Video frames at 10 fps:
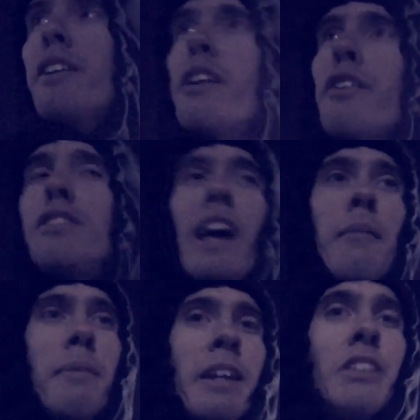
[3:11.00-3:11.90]
another
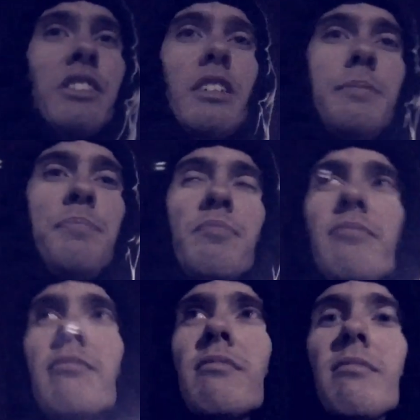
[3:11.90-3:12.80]
10 minutes.
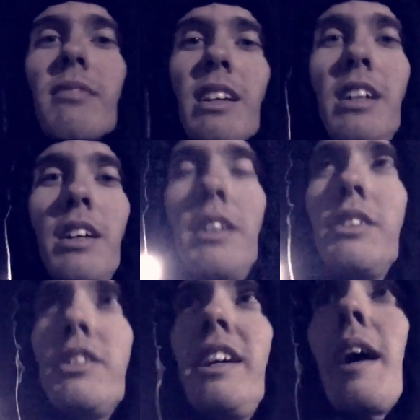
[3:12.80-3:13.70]

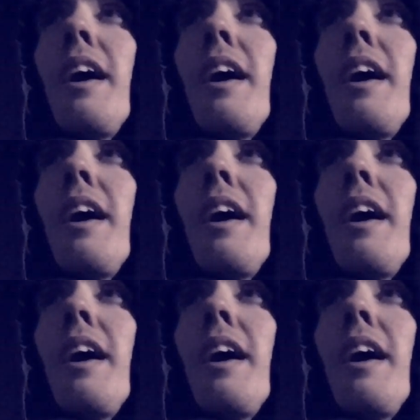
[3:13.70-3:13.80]
So yeah,